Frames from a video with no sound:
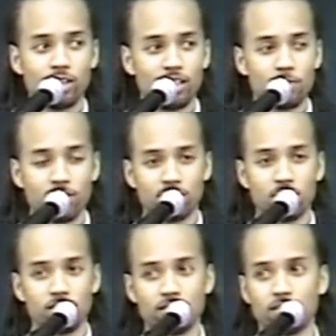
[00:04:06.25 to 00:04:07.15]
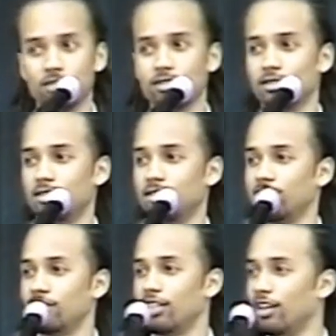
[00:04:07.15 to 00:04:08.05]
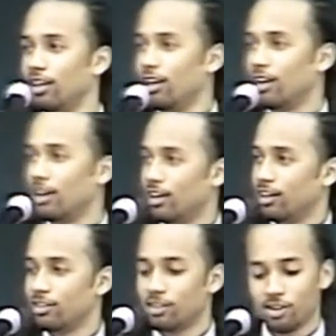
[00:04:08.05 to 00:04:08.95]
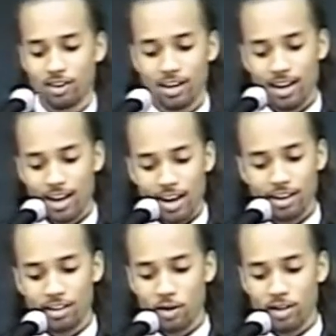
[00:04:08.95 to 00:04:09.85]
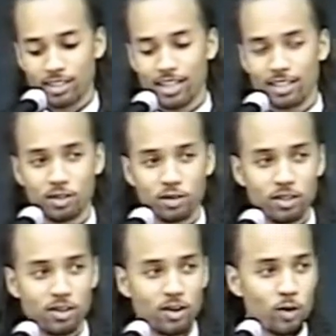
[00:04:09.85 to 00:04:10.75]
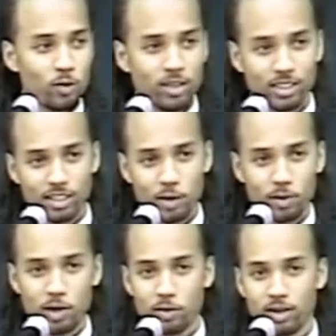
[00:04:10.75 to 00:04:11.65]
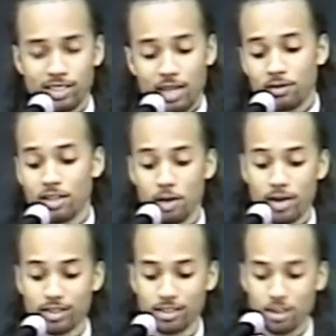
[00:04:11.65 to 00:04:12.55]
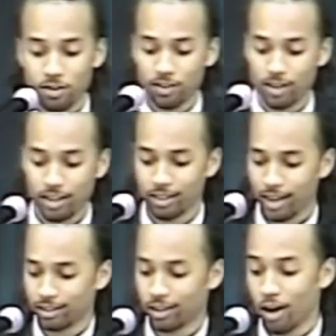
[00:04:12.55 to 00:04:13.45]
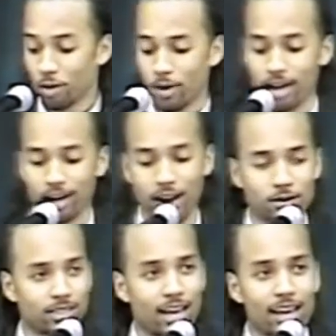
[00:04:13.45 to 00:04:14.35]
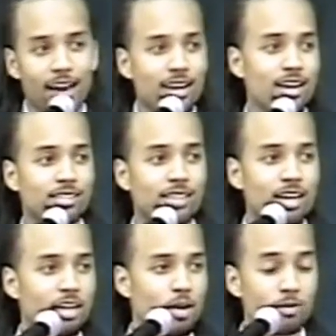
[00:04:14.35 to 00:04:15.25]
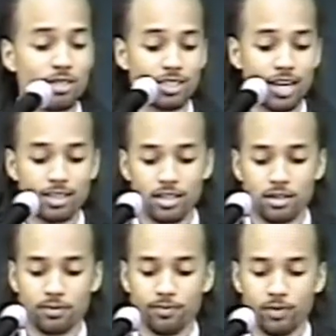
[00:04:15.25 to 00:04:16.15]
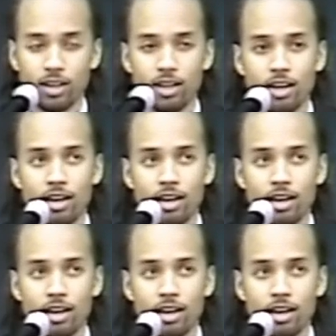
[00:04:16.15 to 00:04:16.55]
what did I get myself into? You know, I didn't know what to say to, you know, a whole bunch of young people, because I'm young myself, and I thought about it, and I was like, I ain't got nothing to say to them, I'm just like them.